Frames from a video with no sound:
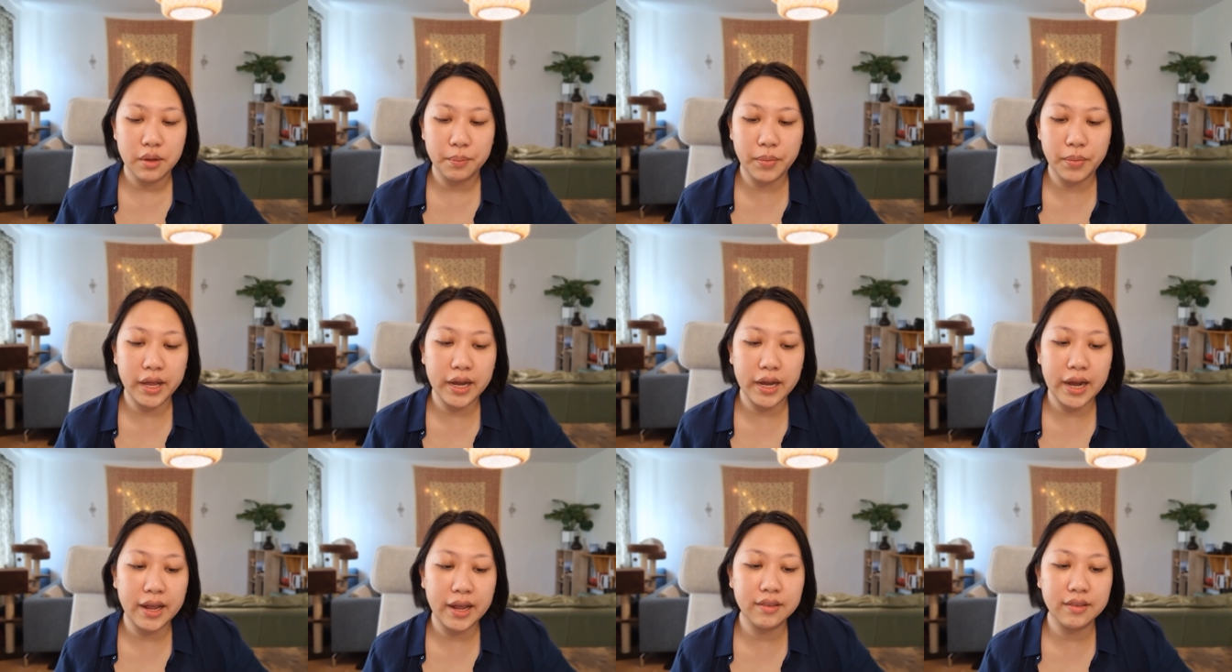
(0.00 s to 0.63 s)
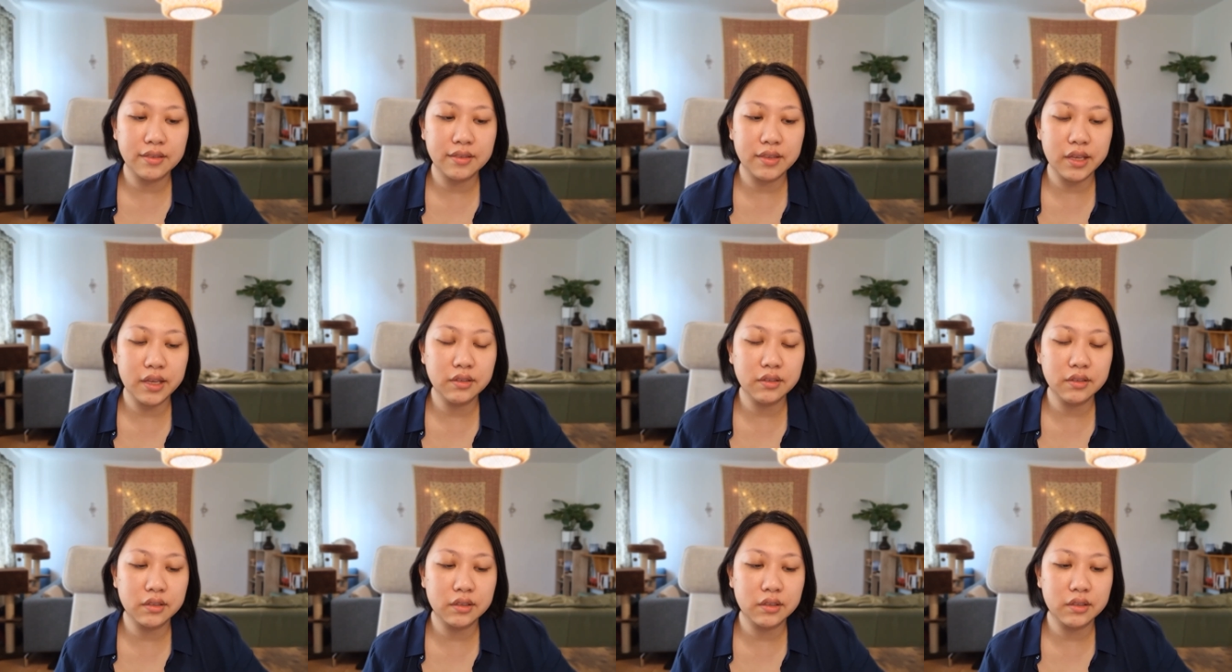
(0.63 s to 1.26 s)
But I
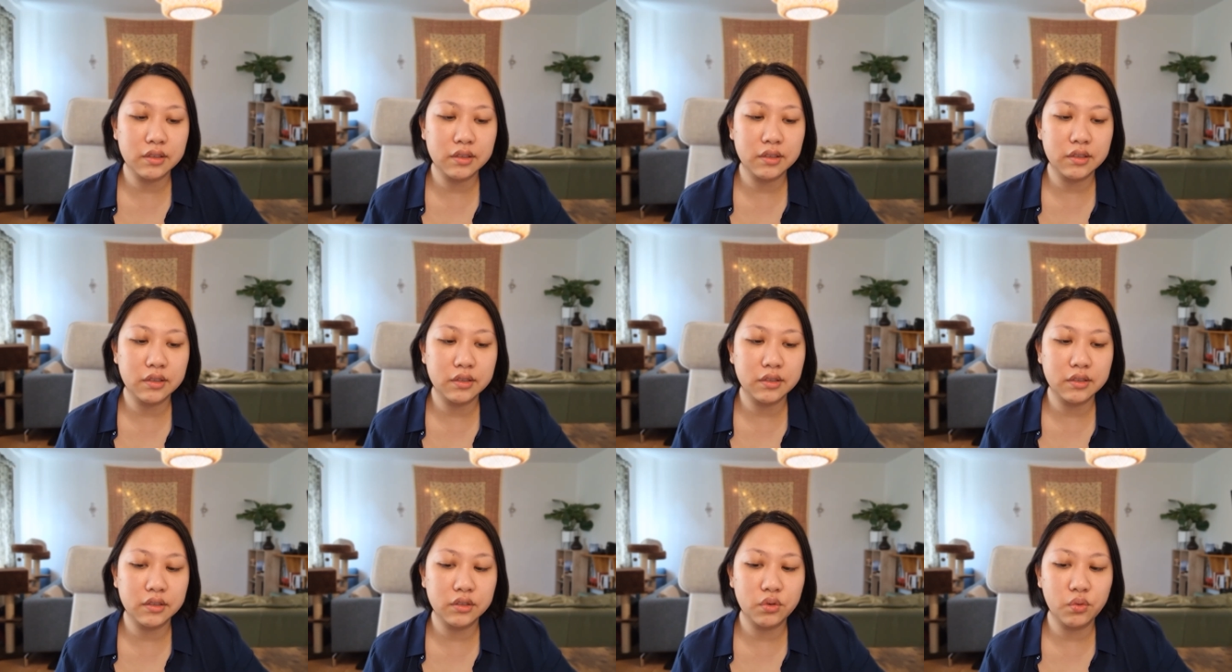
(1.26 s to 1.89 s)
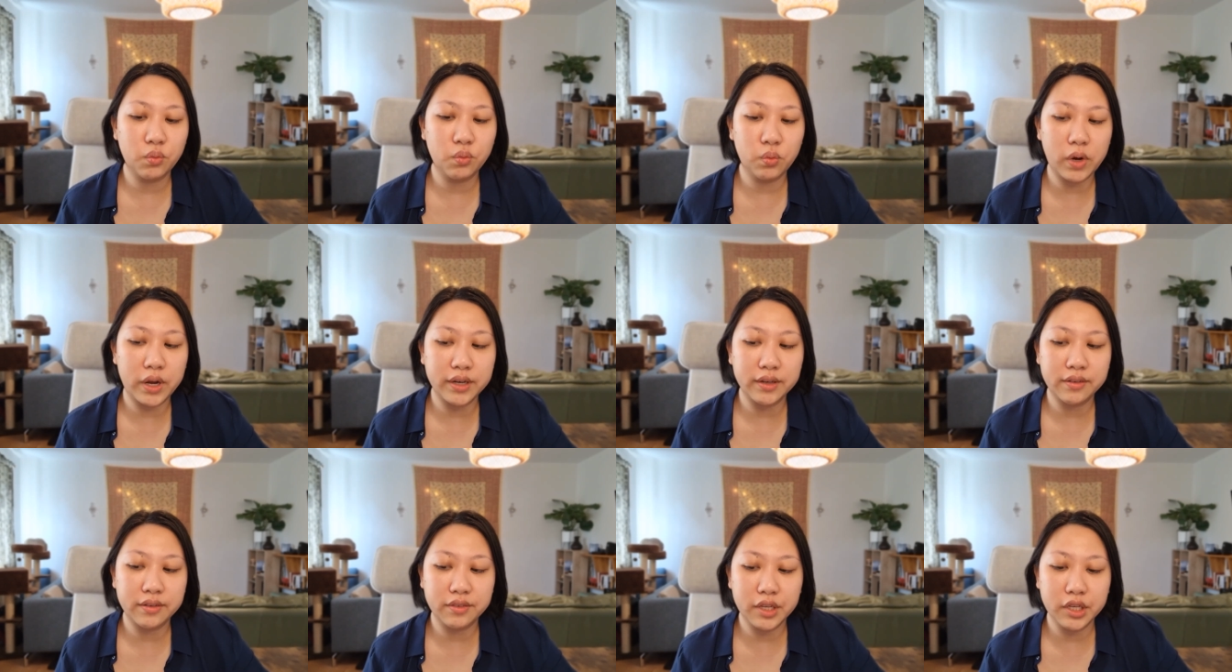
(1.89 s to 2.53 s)
think one
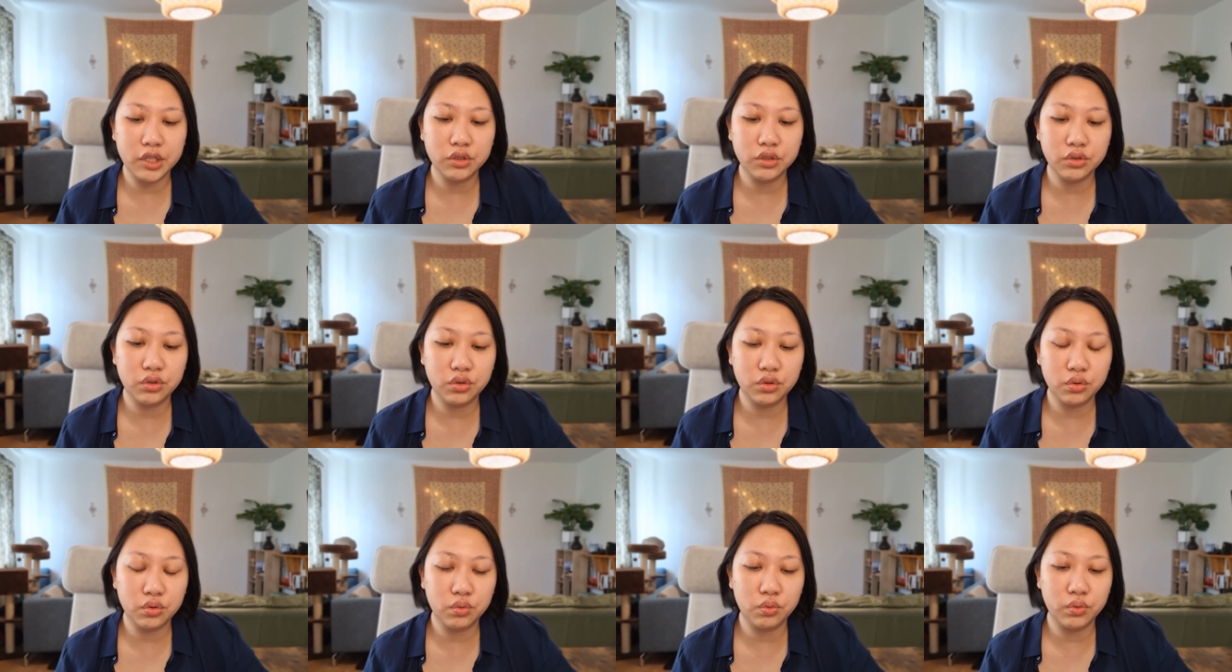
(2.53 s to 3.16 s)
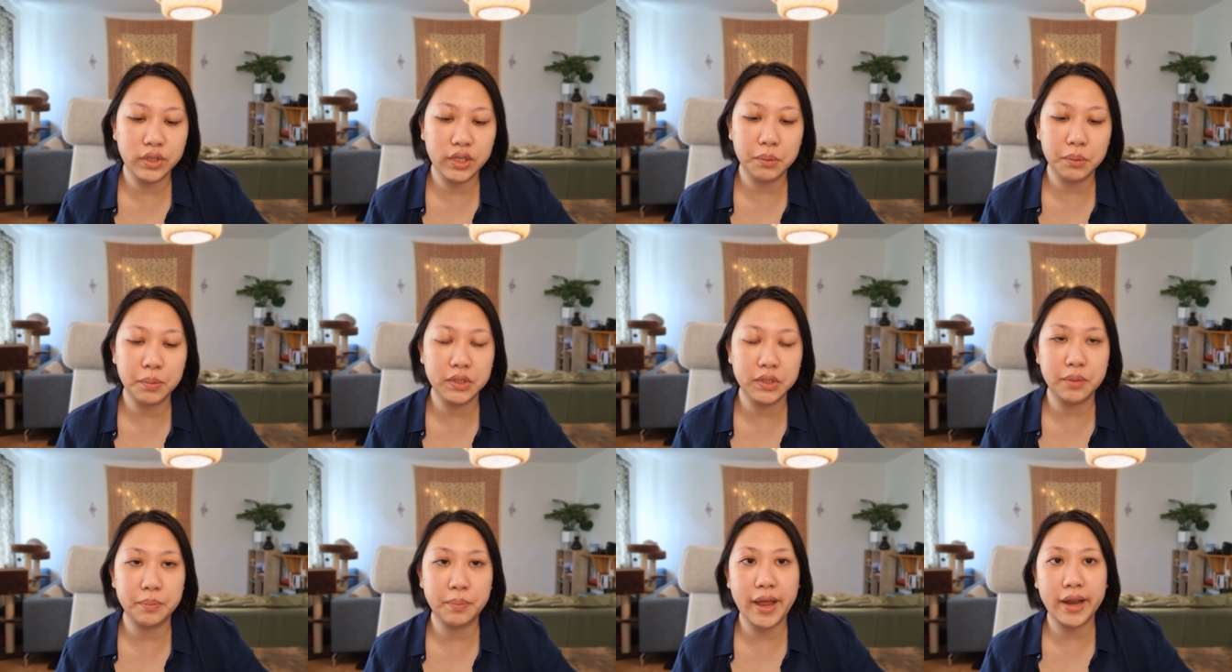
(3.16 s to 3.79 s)
thing to keep in
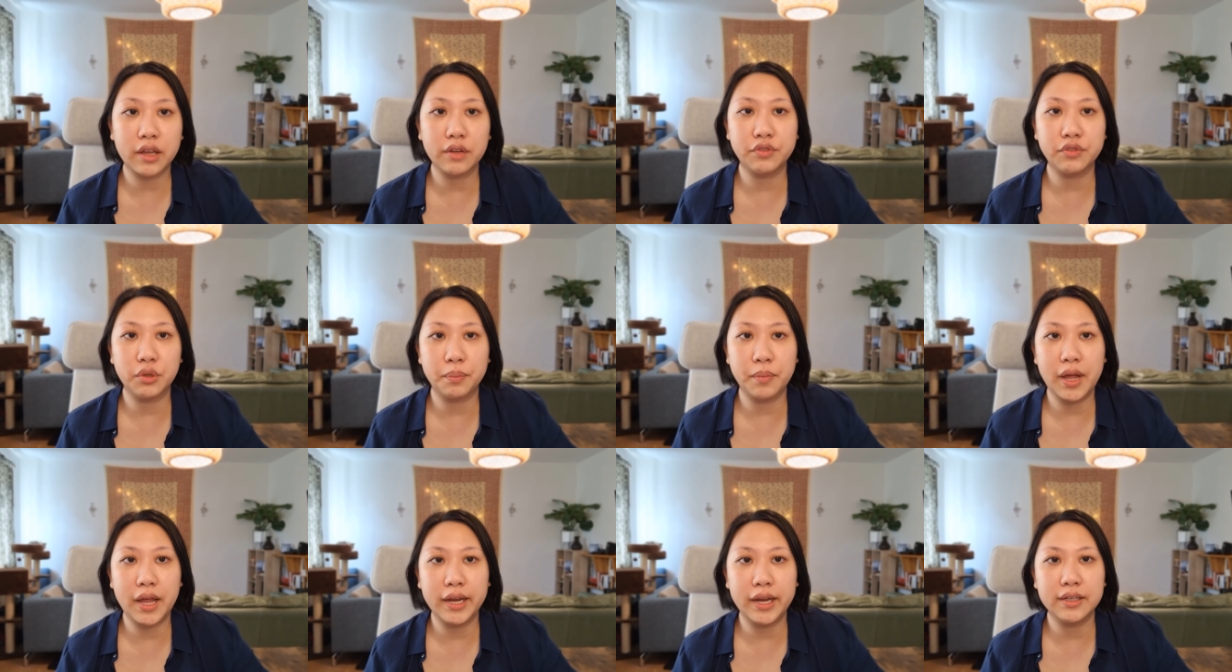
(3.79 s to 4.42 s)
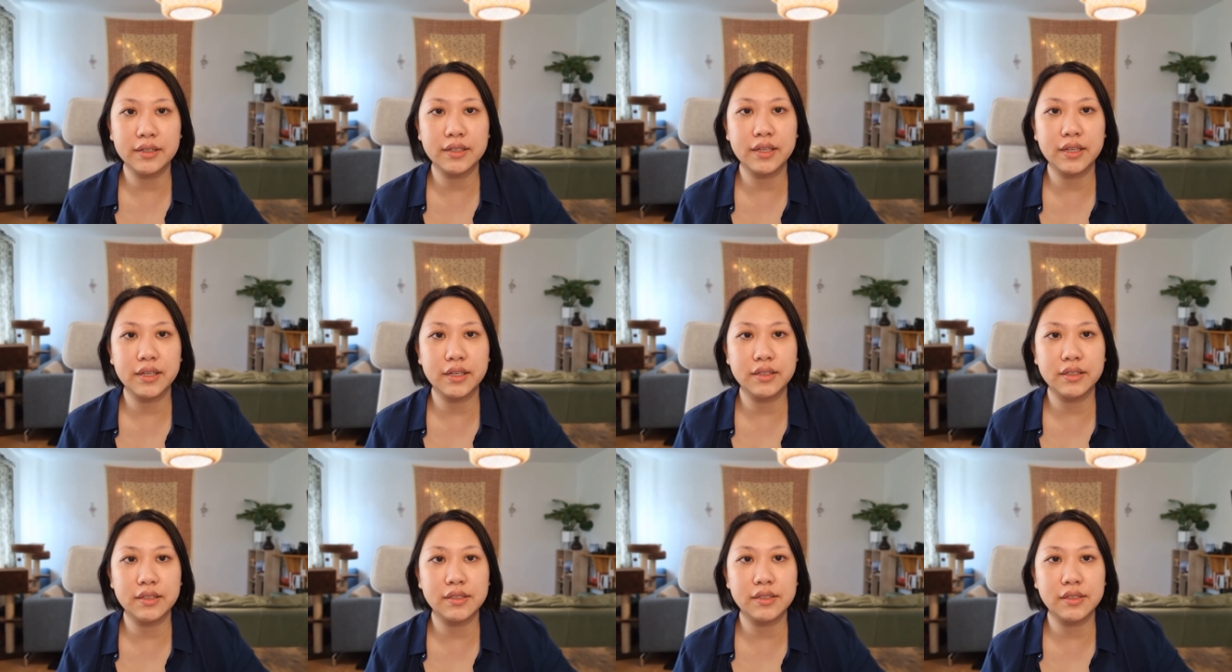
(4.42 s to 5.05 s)
the back of your mind
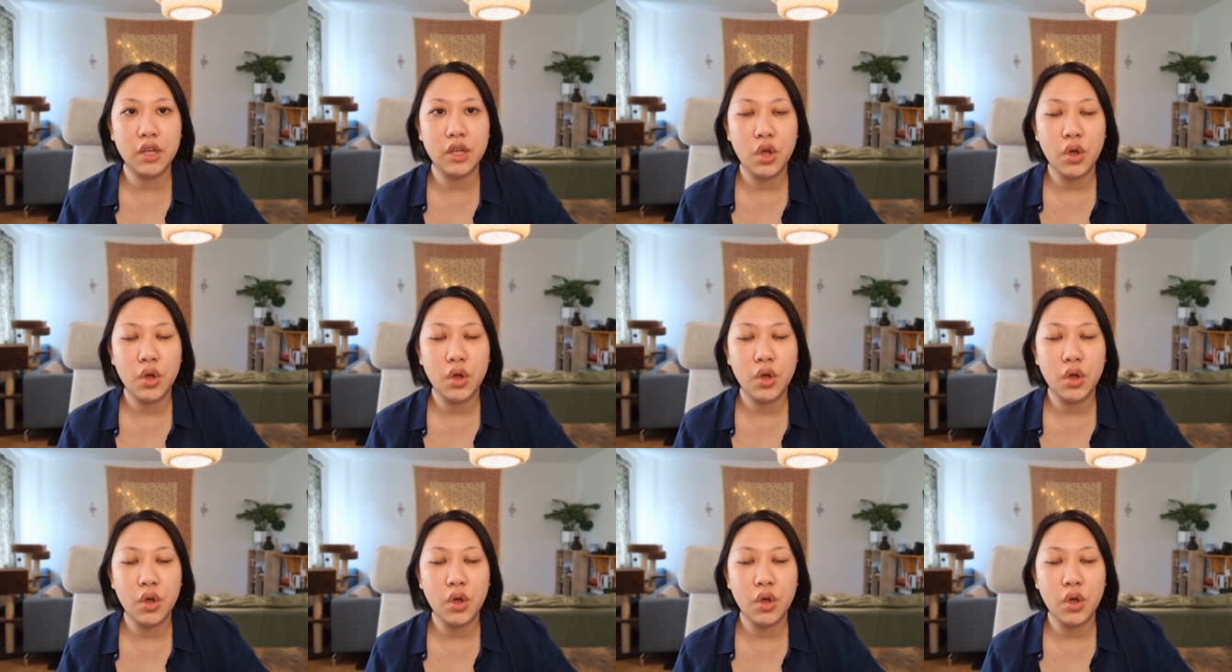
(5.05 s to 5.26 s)
is,